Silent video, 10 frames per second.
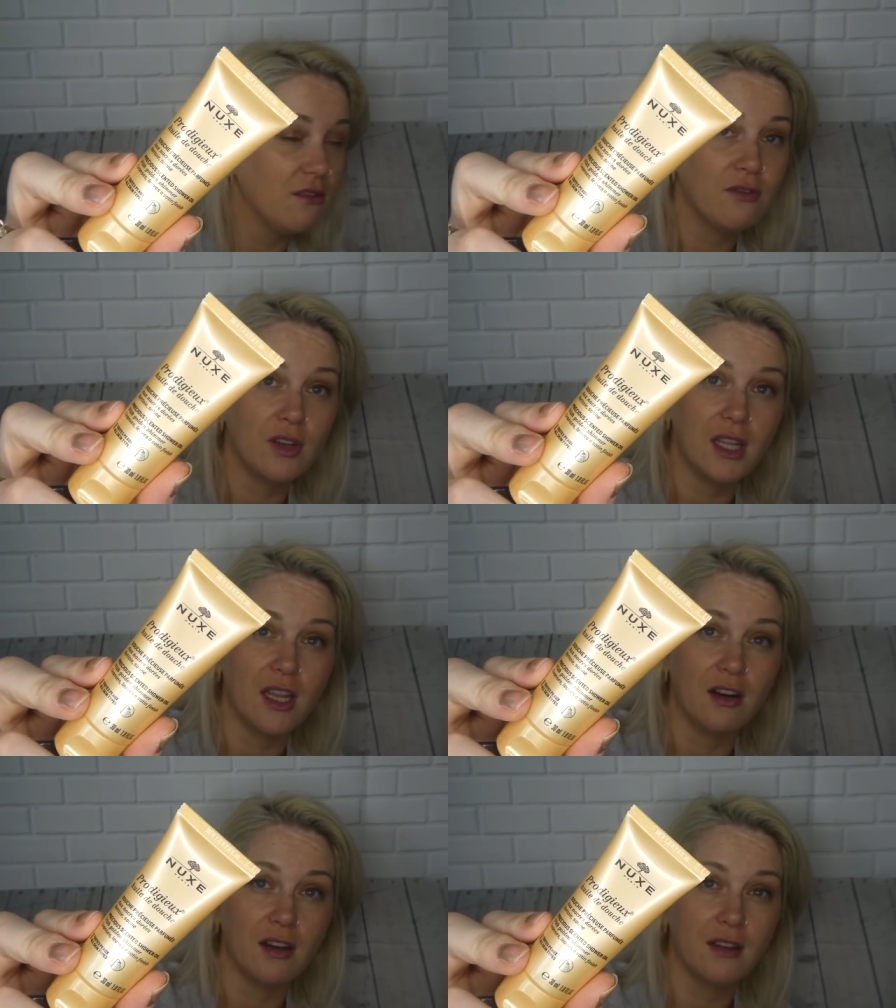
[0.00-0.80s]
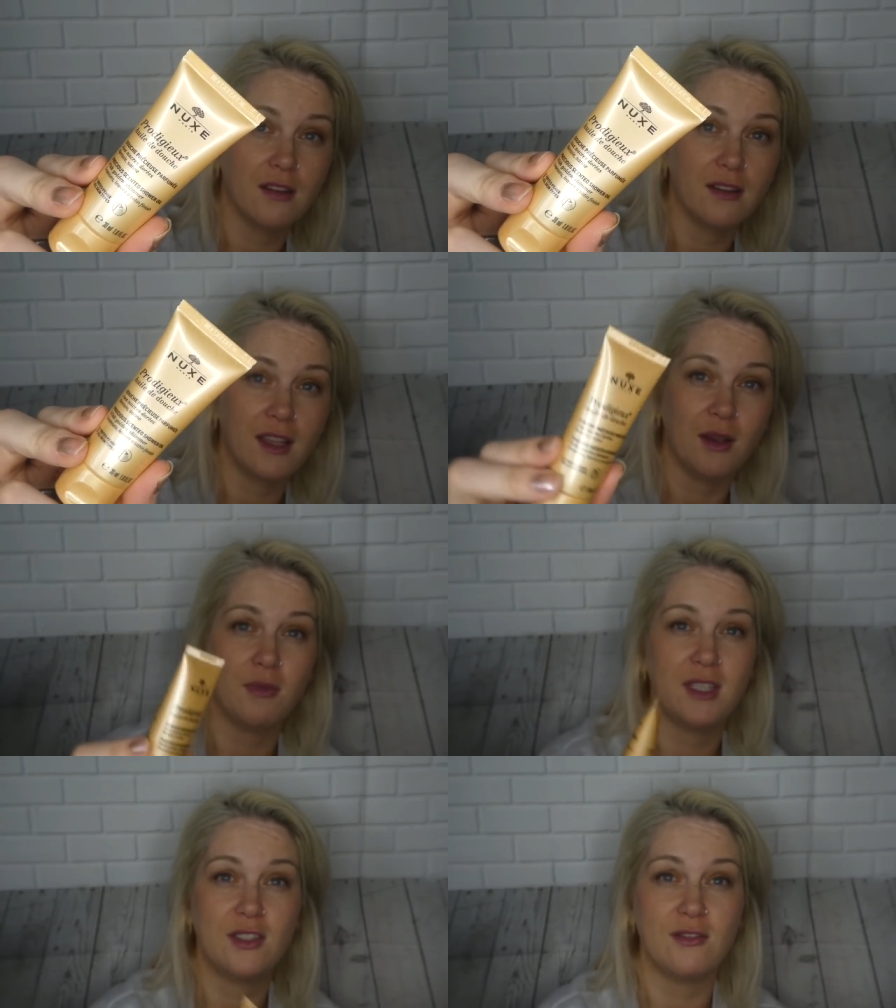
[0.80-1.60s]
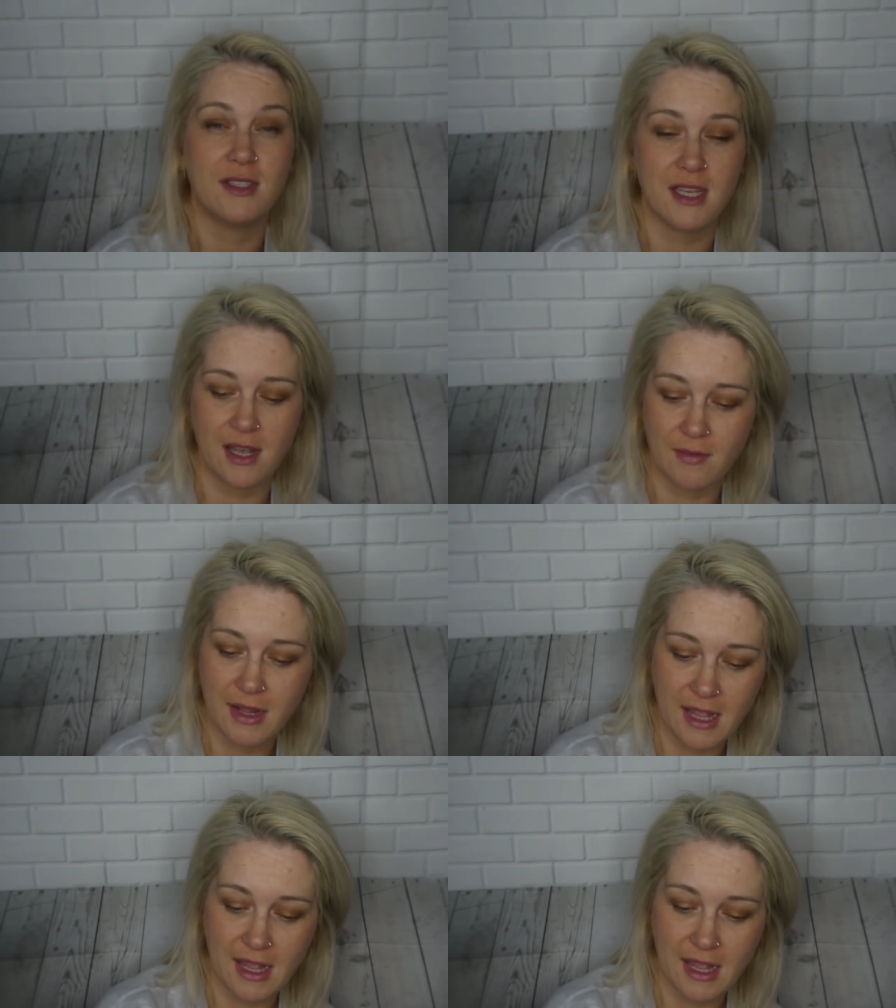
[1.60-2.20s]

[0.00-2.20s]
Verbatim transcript: for later. Can't wait to use that.